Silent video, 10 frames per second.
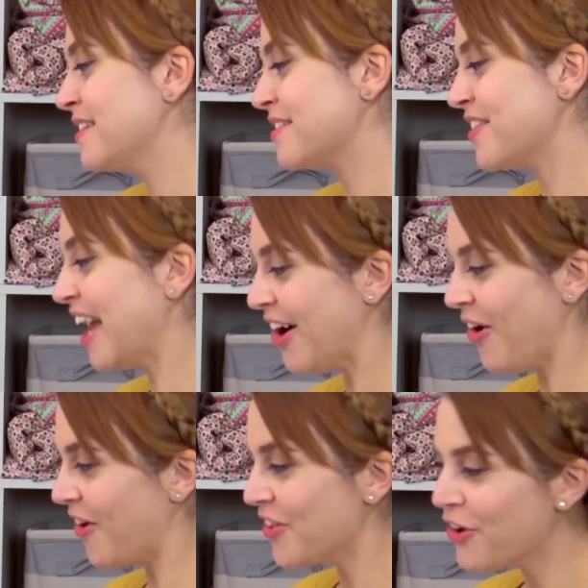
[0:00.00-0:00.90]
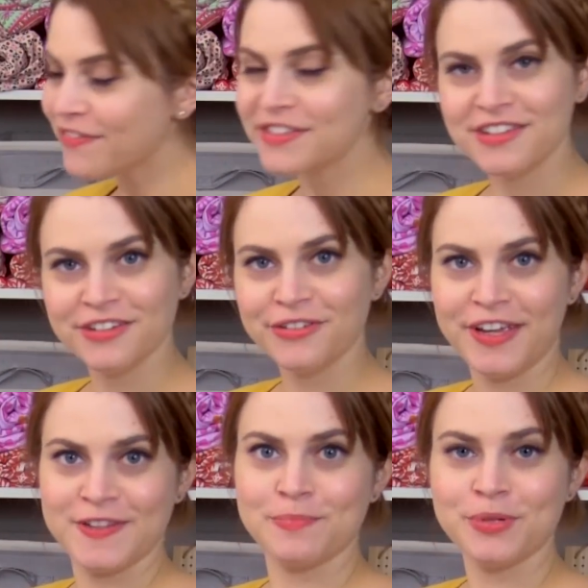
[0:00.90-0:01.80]
So now all you have to do
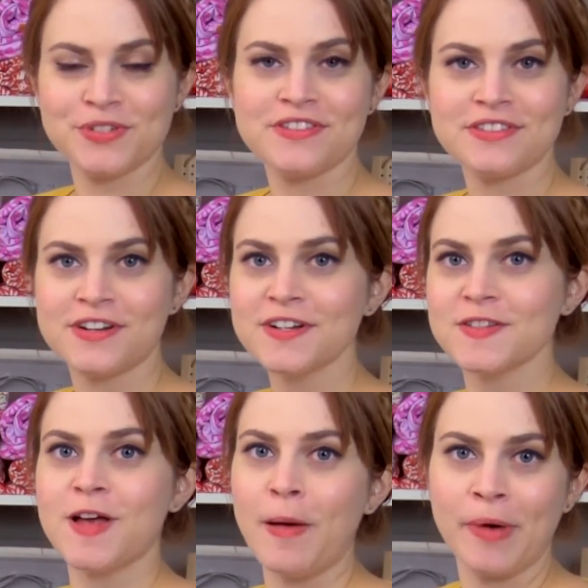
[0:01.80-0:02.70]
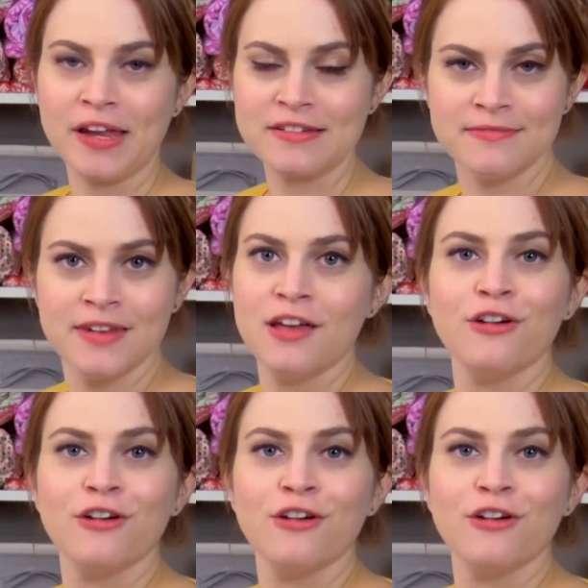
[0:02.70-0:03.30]
is push the start stop button,